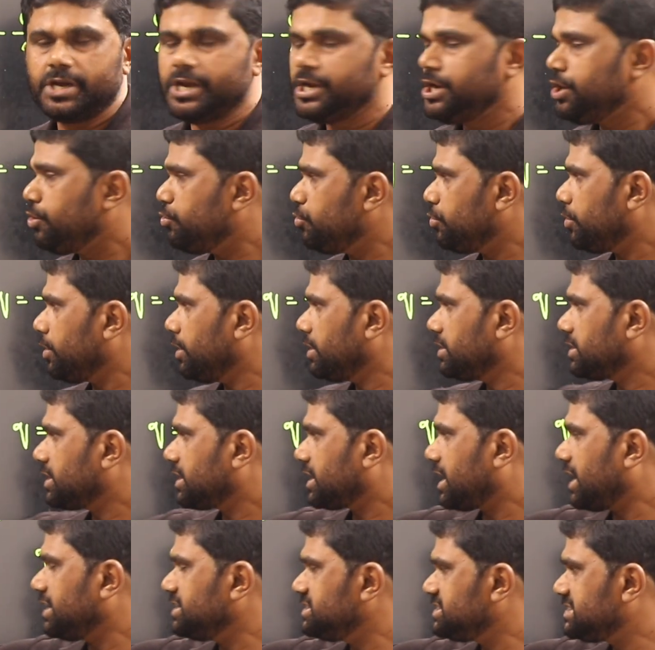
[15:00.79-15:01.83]
Now,
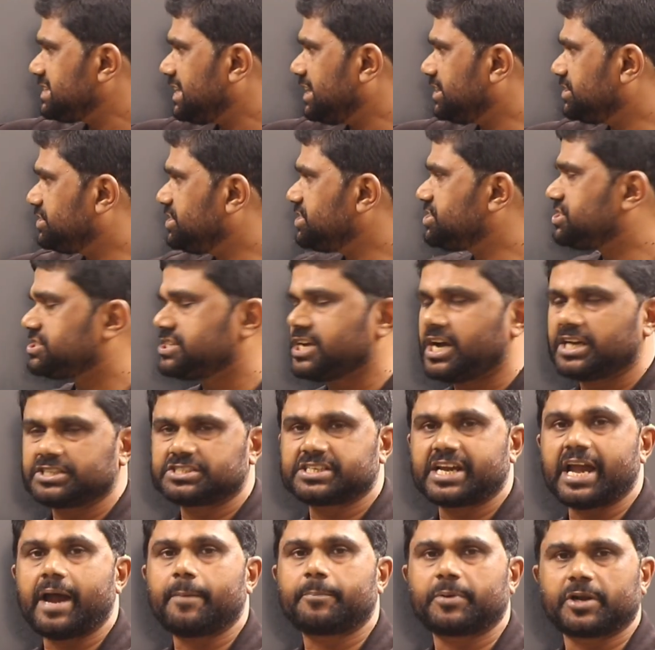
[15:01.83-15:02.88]
consider this
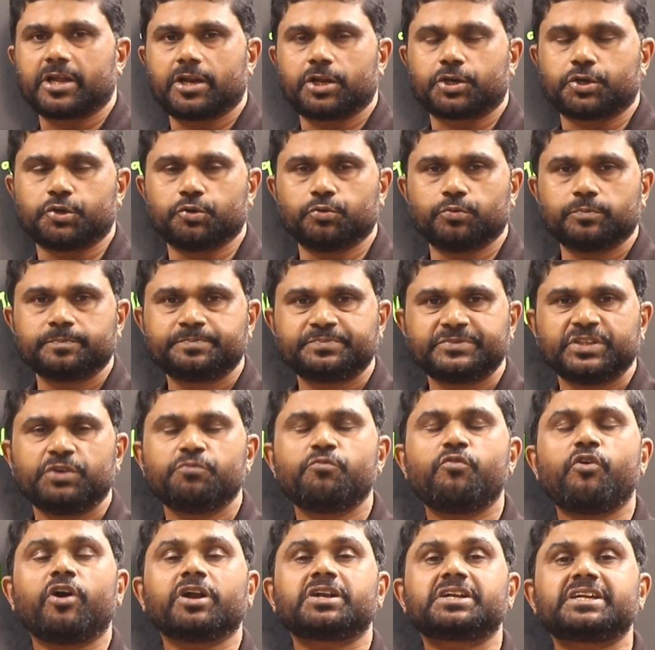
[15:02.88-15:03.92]
charge capital Q.
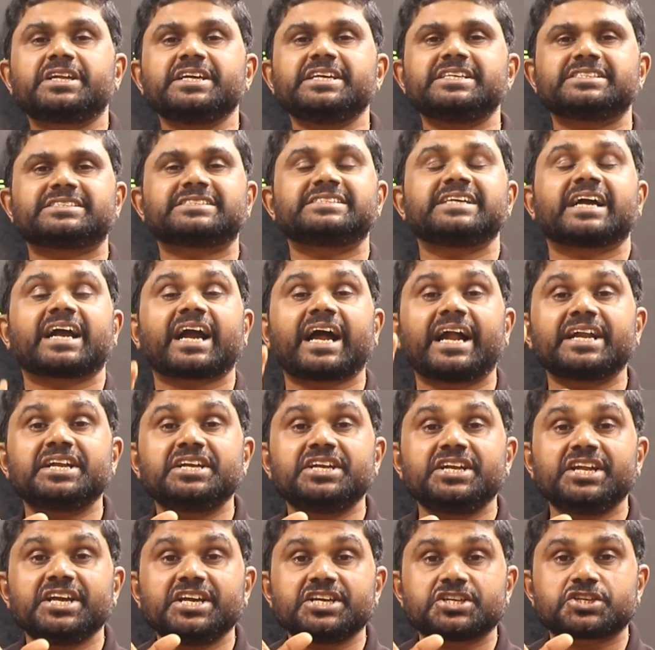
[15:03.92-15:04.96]
What is the
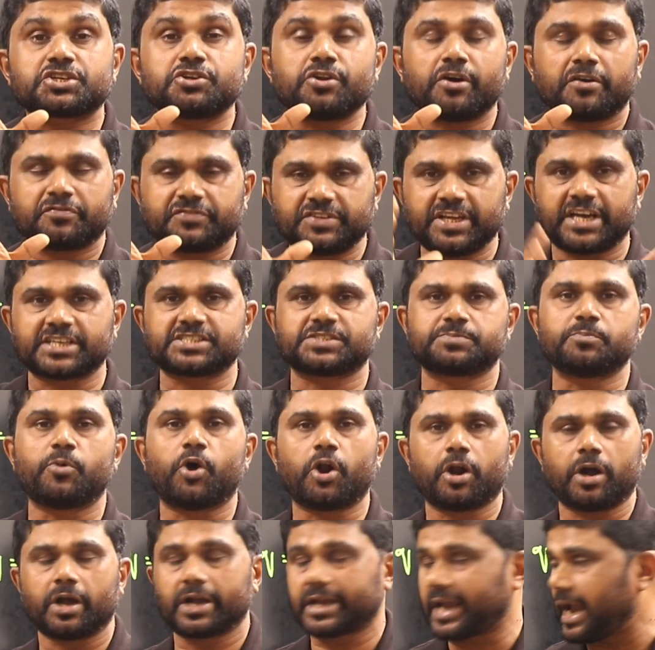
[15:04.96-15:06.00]
condition of that
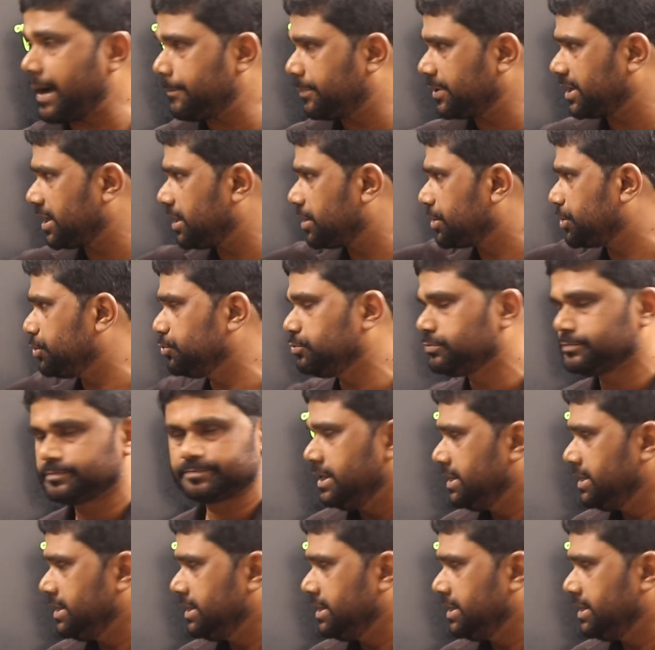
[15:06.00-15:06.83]
small capital Q?